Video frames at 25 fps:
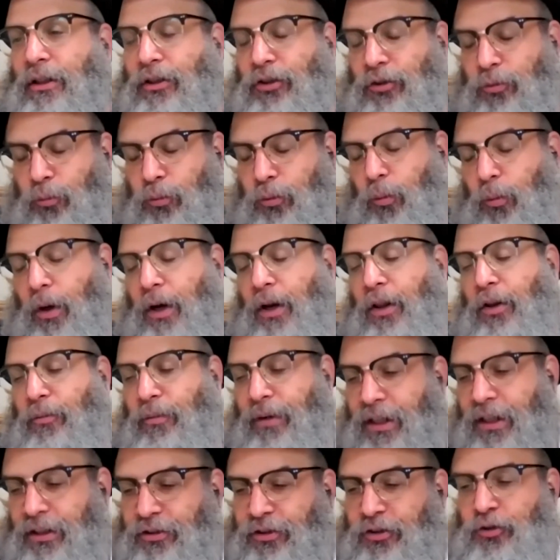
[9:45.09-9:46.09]
It's one of the
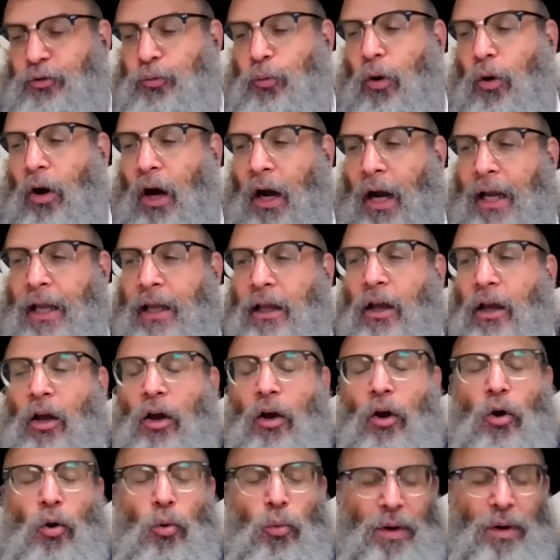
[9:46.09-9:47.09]
reasons why
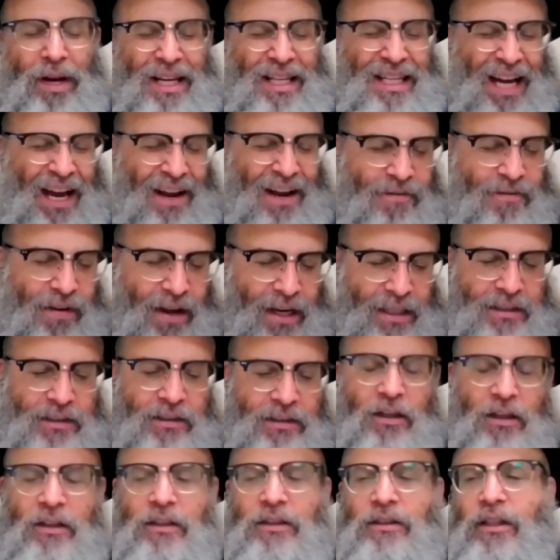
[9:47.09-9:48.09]
we
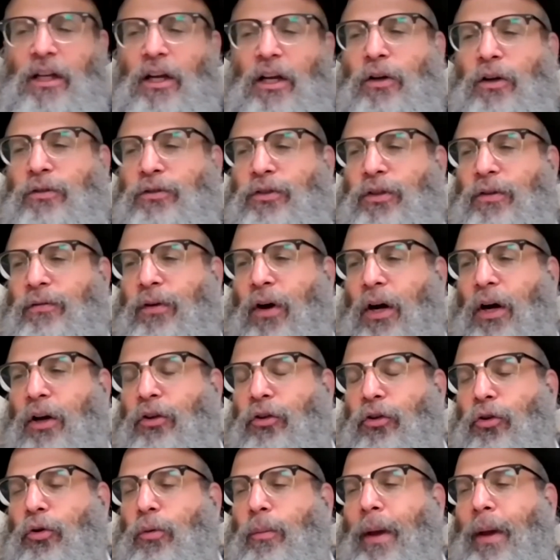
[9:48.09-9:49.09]
divest ourselves of our
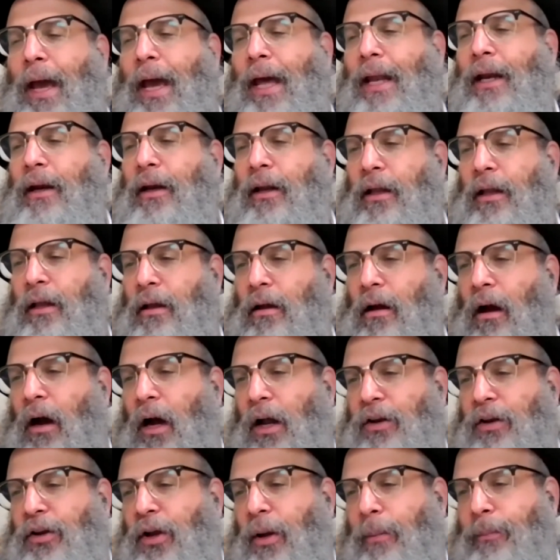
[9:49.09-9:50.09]
humanity
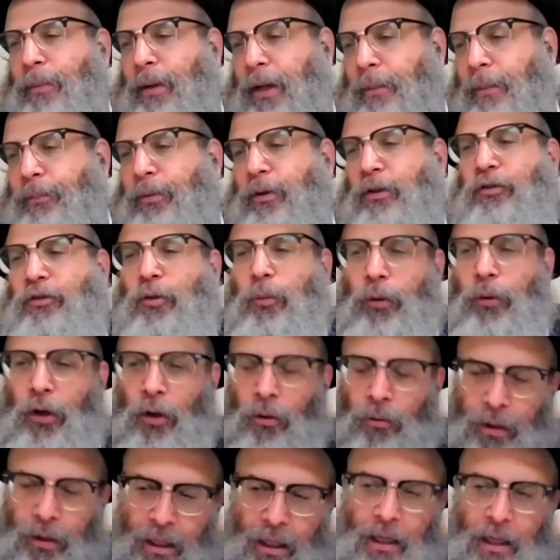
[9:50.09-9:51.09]
on Yom Kippur. So we
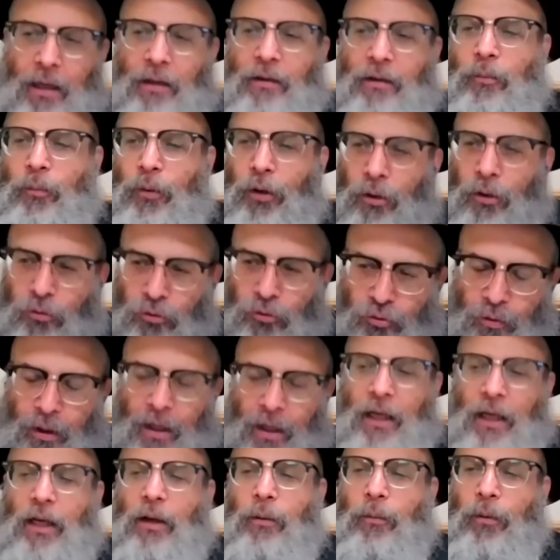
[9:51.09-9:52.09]
don't eat and we don't
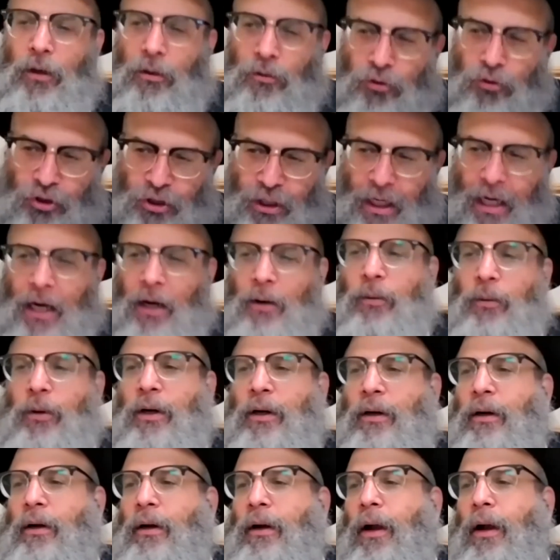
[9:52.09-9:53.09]
drink and we don't
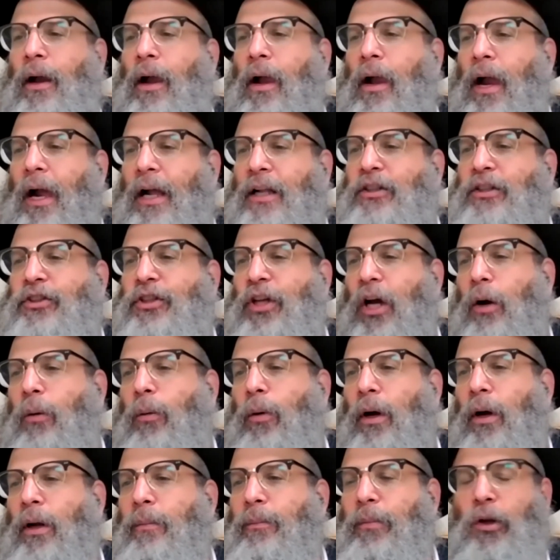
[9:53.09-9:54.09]
shower and so
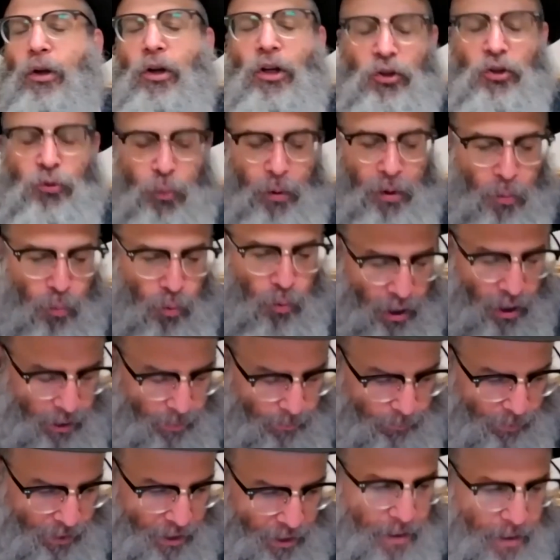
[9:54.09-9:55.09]
on because we want to
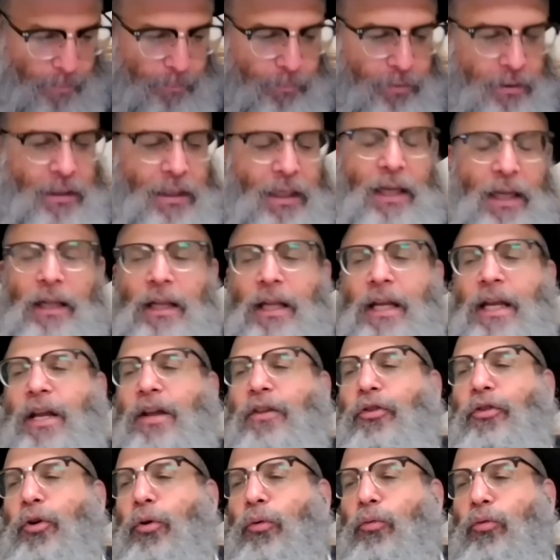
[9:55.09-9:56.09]
be completely
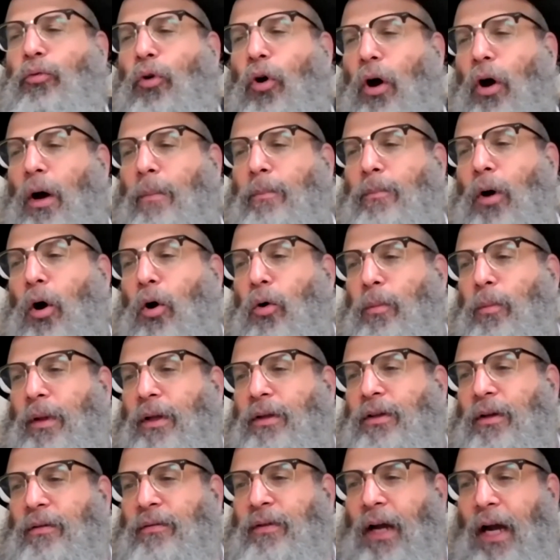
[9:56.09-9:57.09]
in the raw
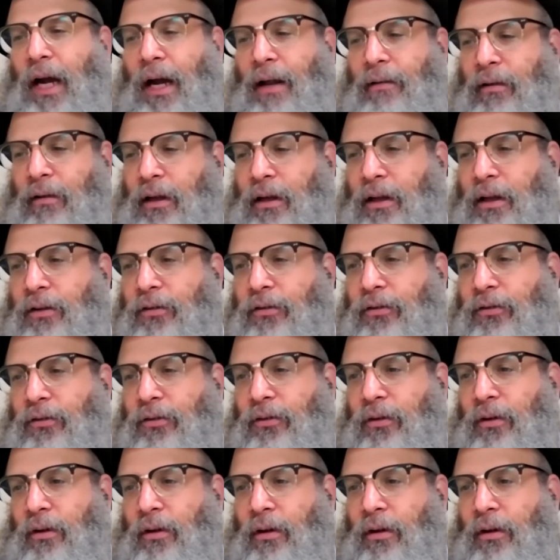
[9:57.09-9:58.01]
moment of godliness.